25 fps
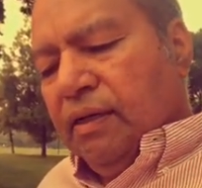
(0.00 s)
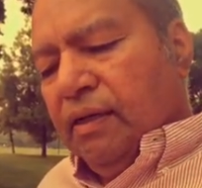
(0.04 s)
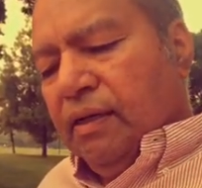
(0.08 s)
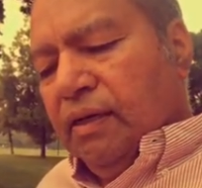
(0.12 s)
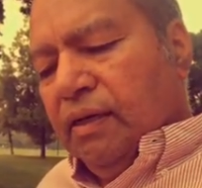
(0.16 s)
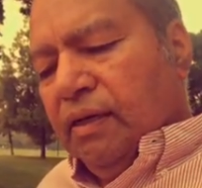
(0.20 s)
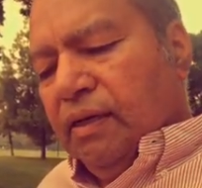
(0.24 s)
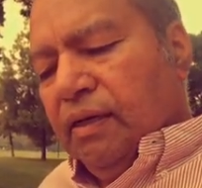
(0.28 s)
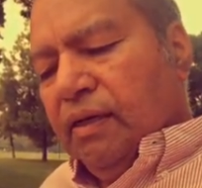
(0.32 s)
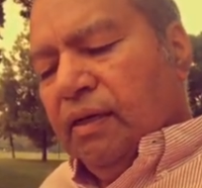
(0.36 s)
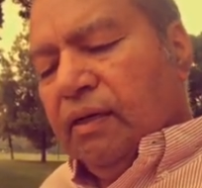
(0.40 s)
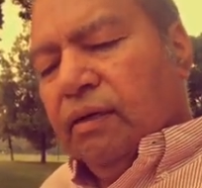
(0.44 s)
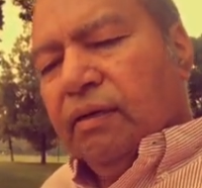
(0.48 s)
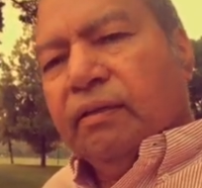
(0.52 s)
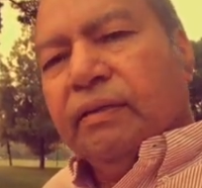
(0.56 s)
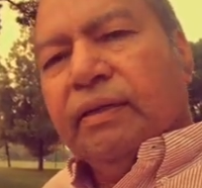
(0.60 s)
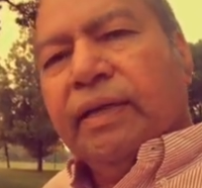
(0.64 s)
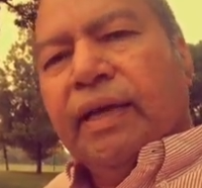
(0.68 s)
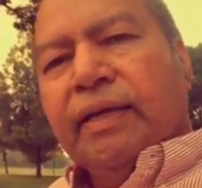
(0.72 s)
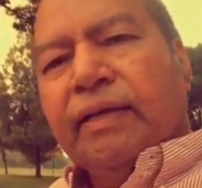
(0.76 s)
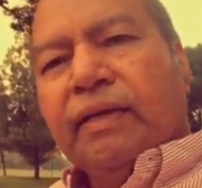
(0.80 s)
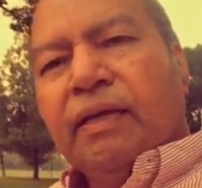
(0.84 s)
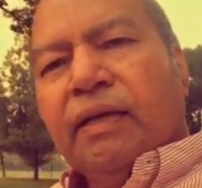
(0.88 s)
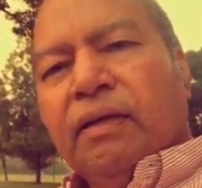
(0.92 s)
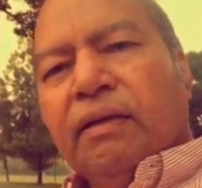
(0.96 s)

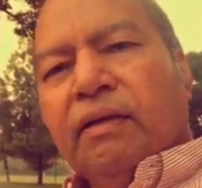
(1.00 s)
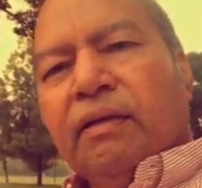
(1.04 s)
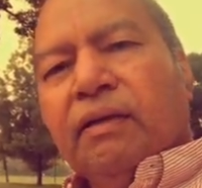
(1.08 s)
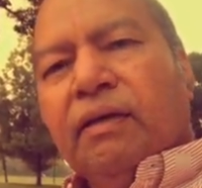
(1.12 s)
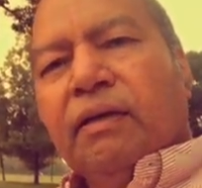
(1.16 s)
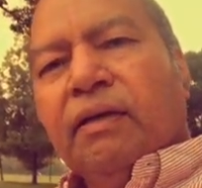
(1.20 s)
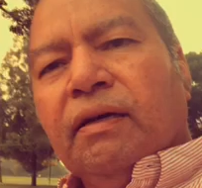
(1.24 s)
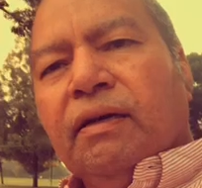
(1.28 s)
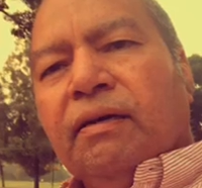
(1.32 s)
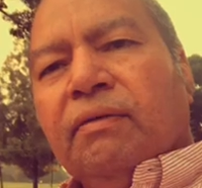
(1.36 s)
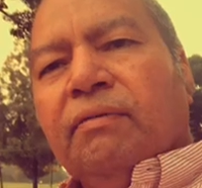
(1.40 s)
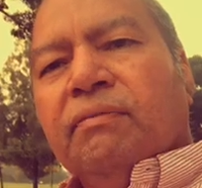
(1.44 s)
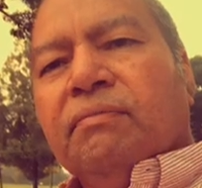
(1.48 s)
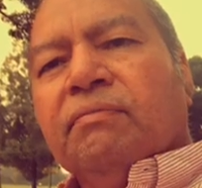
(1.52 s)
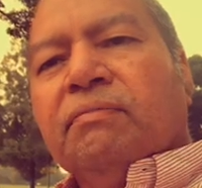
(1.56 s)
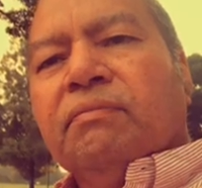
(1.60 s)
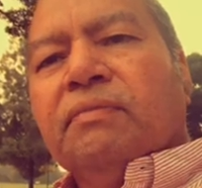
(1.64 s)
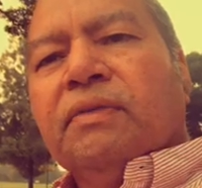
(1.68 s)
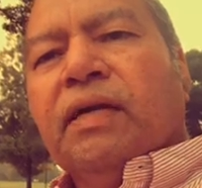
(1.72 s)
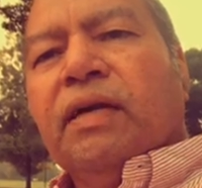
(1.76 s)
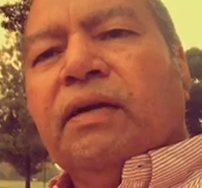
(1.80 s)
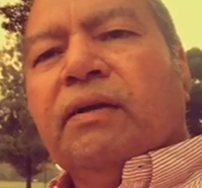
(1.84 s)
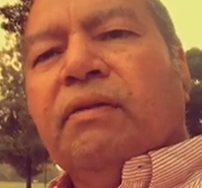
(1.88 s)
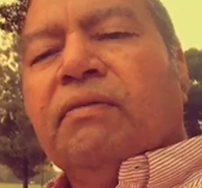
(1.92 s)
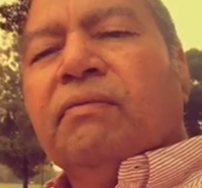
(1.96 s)
that can
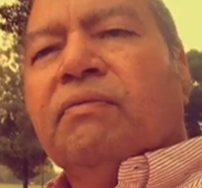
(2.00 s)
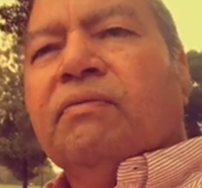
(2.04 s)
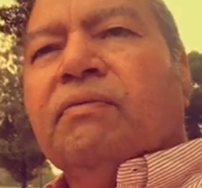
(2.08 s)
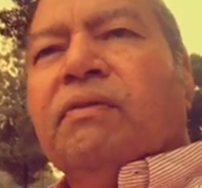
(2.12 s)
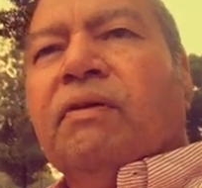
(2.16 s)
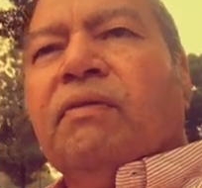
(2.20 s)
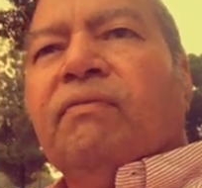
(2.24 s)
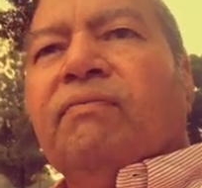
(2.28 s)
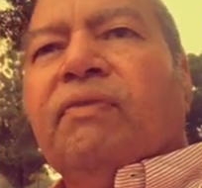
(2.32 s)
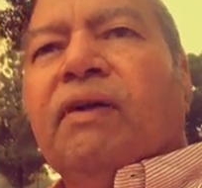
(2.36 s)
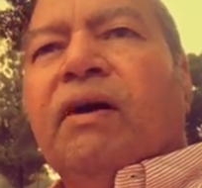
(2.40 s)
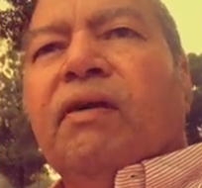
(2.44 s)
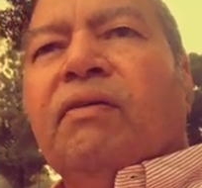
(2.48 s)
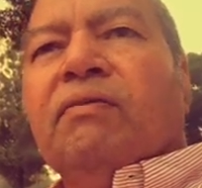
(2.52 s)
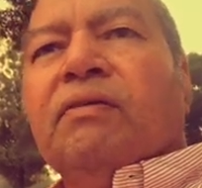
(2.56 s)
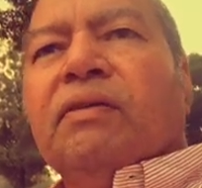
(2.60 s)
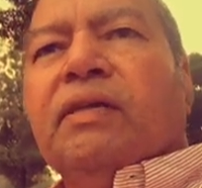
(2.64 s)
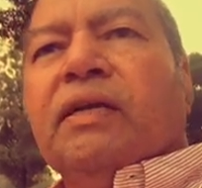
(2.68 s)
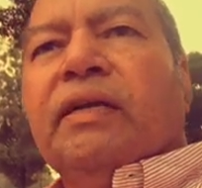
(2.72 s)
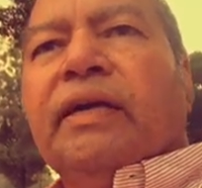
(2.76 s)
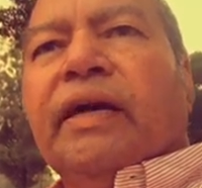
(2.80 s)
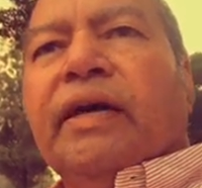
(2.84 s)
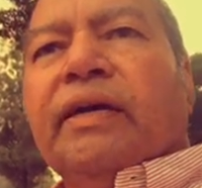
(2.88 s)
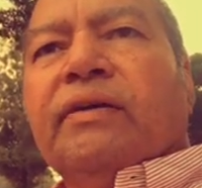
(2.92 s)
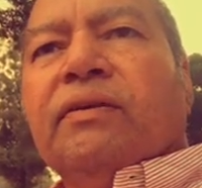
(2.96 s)
kind of confound
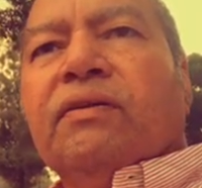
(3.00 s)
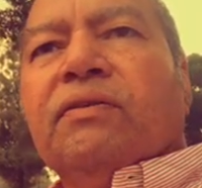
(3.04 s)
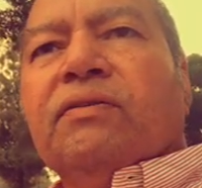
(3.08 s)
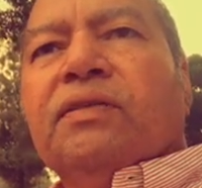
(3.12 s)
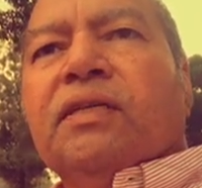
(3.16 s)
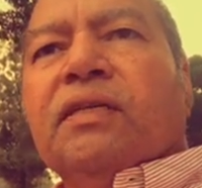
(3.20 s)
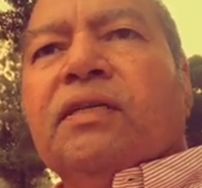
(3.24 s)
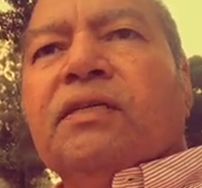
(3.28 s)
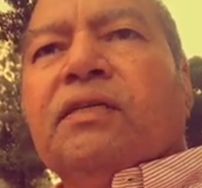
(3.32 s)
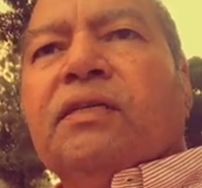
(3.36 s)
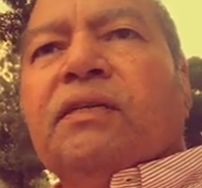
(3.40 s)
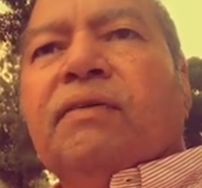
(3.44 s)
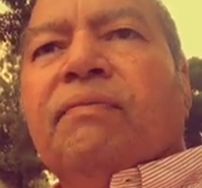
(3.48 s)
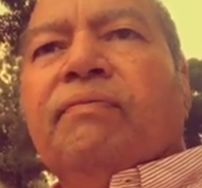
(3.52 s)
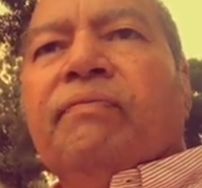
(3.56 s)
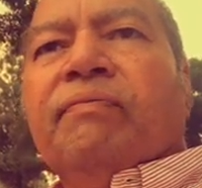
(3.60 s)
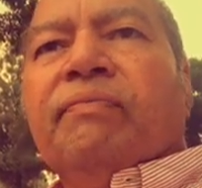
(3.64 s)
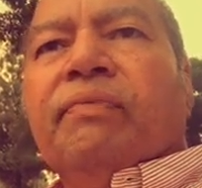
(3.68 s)
the diagnosis.